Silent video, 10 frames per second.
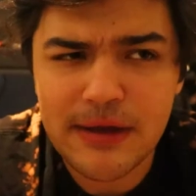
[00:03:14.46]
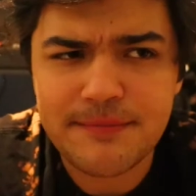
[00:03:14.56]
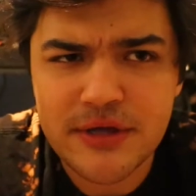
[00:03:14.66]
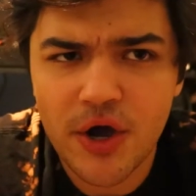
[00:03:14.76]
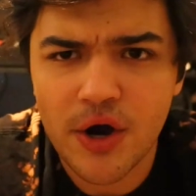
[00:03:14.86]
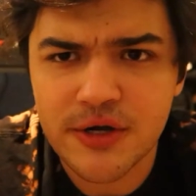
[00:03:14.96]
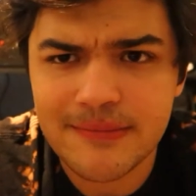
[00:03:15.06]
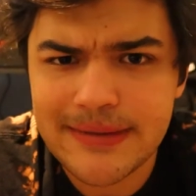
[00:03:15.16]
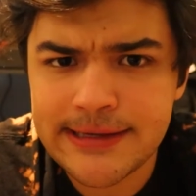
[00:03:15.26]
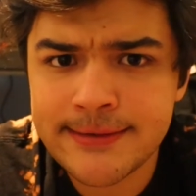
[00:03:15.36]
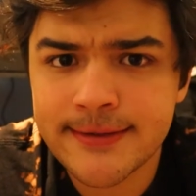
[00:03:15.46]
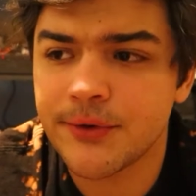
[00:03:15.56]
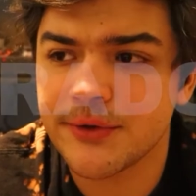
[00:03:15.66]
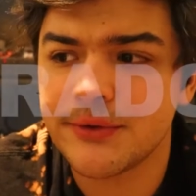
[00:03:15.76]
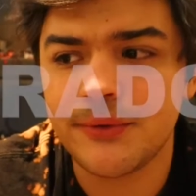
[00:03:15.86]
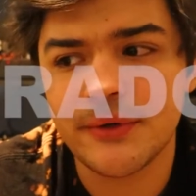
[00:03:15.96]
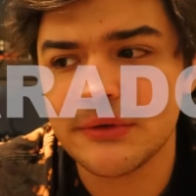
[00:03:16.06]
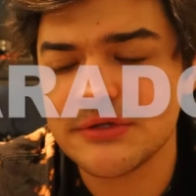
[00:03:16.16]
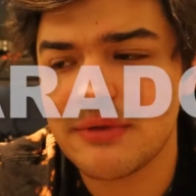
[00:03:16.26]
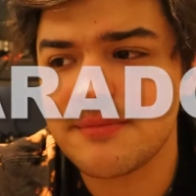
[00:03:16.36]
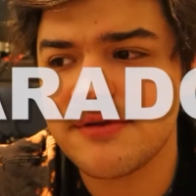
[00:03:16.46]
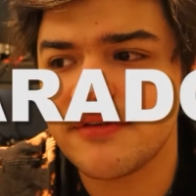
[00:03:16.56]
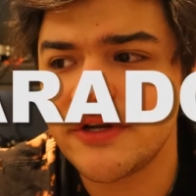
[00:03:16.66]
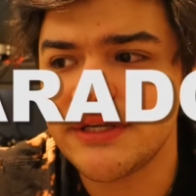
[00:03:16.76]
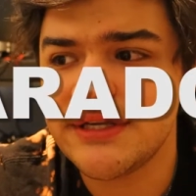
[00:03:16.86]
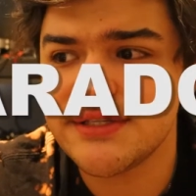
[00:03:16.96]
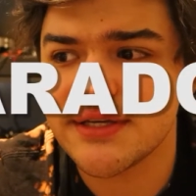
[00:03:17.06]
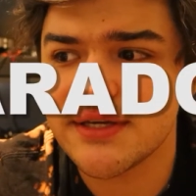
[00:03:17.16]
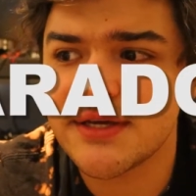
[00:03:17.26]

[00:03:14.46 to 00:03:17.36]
might be hard to beat, or who knows? It might be very easy